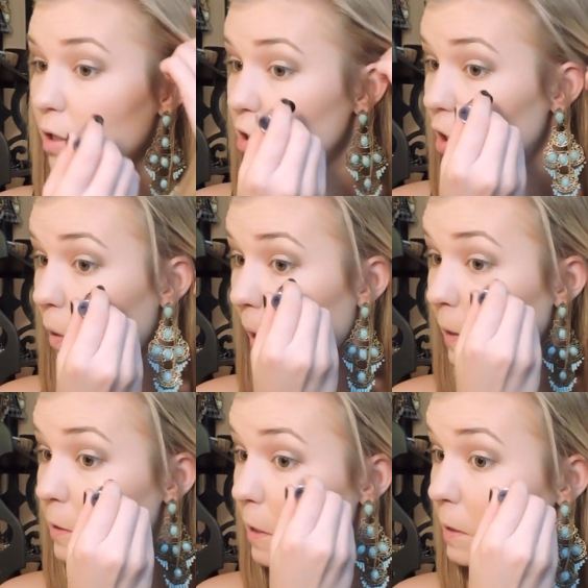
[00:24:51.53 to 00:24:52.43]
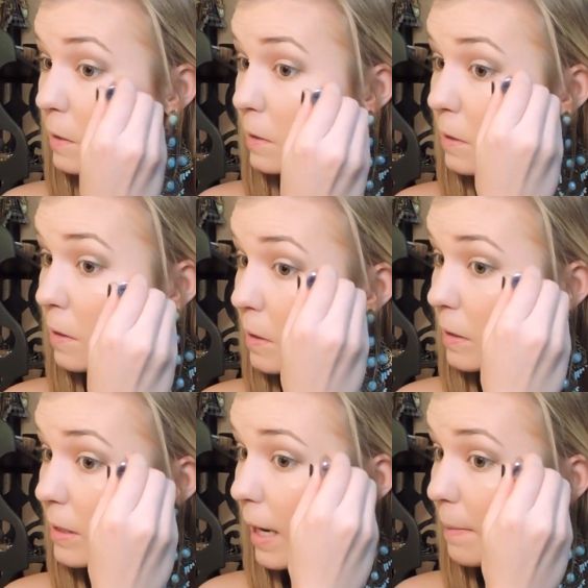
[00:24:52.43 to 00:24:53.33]
So I just
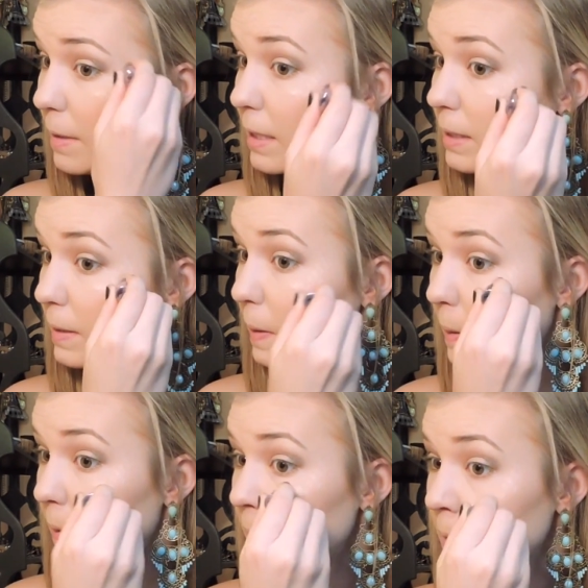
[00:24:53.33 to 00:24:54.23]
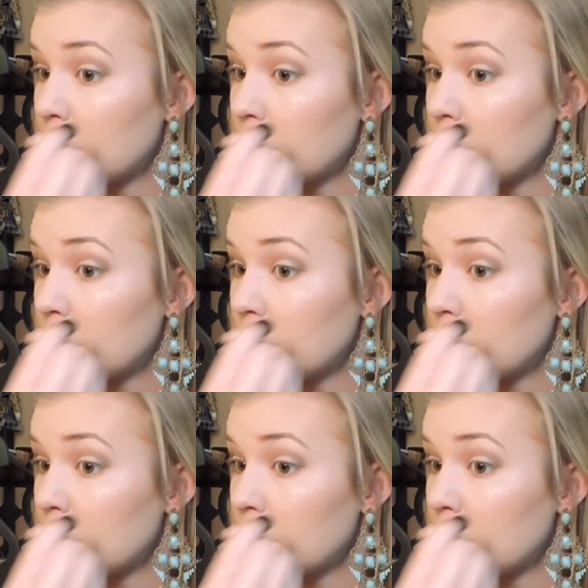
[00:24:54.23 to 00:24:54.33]
dab this on